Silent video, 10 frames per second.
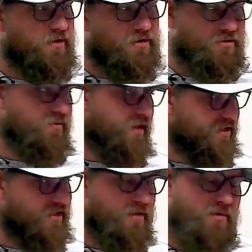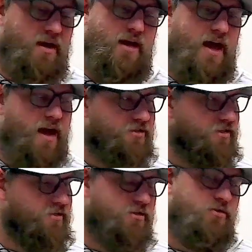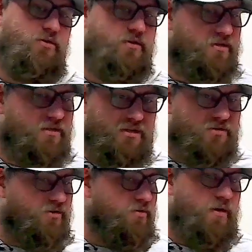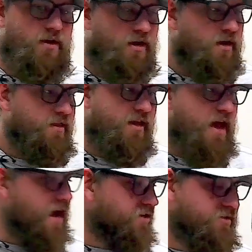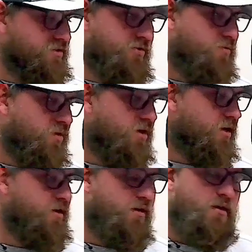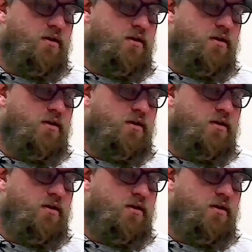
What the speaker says: and you do that same kind of action. So you can still do the actions you want.